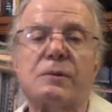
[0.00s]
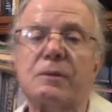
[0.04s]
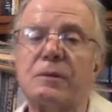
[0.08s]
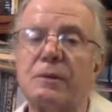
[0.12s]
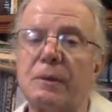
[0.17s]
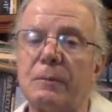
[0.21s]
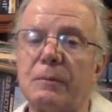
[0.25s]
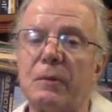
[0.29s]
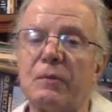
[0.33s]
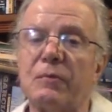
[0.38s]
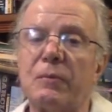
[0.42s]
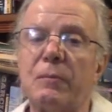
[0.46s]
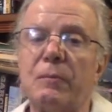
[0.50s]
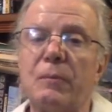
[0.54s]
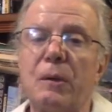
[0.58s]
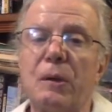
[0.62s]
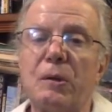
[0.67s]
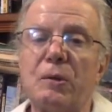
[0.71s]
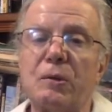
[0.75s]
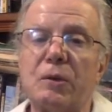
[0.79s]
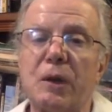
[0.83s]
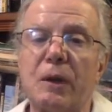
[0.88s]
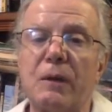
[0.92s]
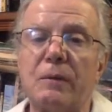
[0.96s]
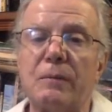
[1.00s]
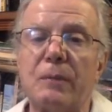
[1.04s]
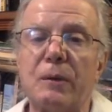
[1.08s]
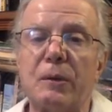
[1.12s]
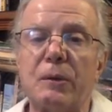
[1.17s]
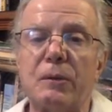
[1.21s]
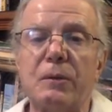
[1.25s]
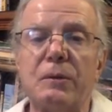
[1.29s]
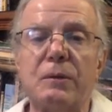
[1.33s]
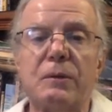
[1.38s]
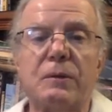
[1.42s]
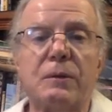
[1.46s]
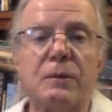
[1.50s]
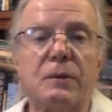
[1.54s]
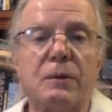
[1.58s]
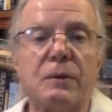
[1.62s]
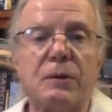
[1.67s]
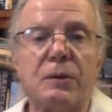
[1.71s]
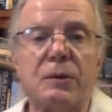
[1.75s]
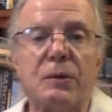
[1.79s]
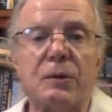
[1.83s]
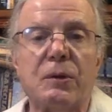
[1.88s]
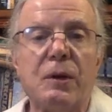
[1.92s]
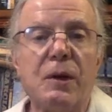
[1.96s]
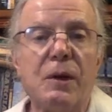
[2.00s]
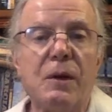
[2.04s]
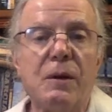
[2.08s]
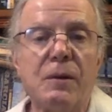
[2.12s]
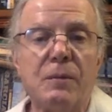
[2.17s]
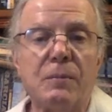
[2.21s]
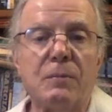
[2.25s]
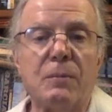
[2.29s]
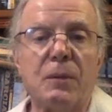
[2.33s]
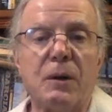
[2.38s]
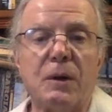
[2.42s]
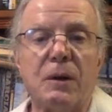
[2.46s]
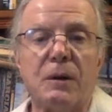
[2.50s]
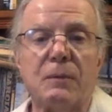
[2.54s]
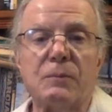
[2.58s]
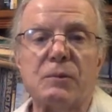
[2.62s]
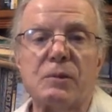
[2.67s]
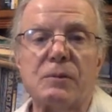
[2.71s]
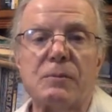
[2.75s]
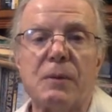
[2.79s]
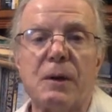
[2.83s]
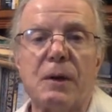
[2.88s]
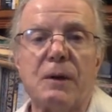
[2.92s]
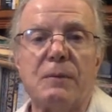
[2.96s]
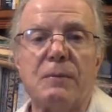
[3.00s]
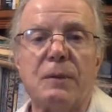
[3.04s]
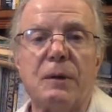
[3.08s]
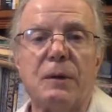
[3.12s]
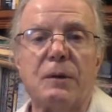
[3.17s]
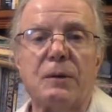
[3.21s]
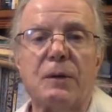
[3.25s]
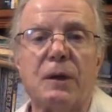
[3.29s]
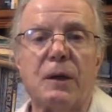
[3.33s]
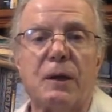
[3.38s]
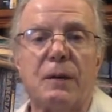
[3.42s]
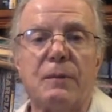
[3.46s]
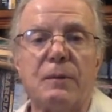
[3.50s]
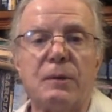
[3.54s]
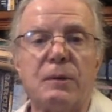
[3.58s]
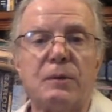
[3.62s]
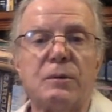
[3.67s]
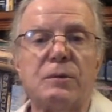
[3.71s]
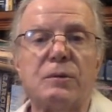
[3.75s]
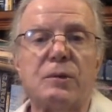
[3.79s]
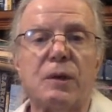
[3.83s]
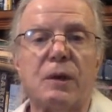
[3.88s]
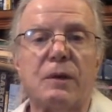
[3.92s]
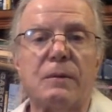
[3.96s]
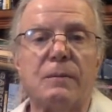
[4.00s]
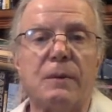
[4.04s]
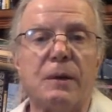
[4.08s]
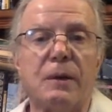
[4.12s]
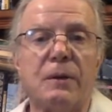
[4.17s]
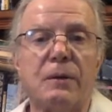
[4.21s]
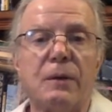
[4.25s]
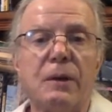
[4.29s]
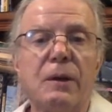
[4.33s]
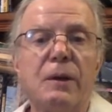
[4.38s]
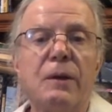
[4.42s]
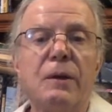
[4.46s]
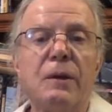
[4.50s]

Some of them may sound better. You can go to your mom's pie pan cabinet and check them out.